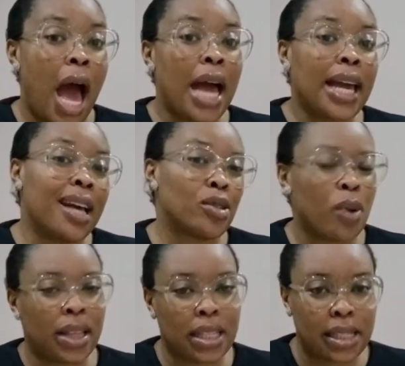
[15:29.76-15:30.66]
And guess
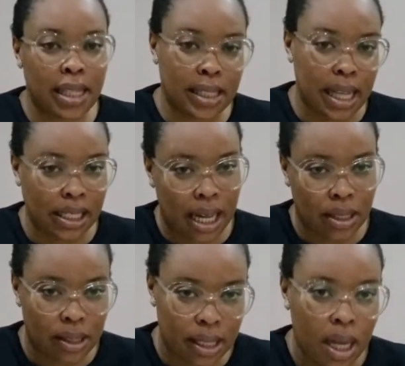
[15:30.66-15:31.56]
where the seat that she
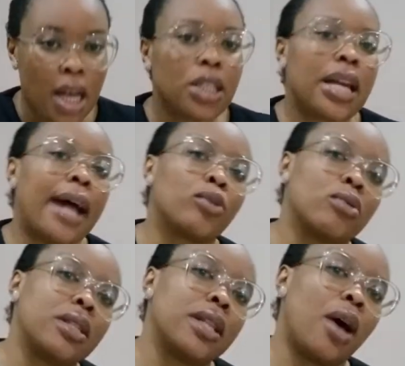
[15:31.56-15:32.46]
had to sit? She had
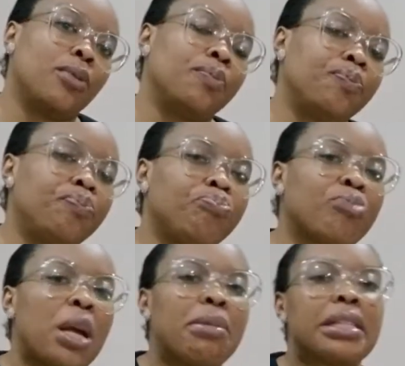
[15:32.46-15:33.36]
to sit down
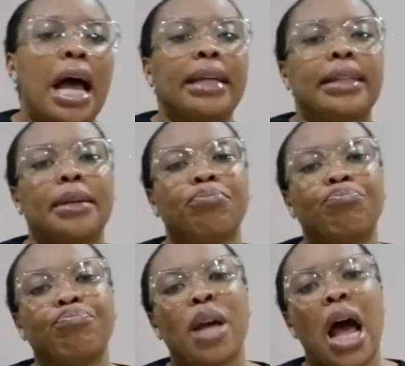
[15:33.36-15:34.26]
beside
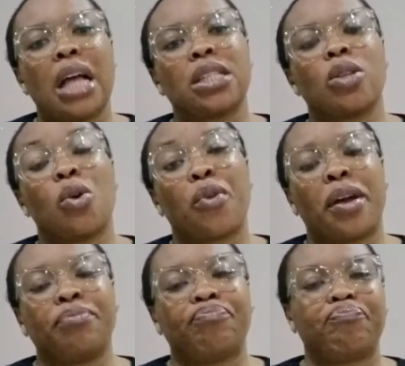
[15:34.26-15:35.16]
him at Laura.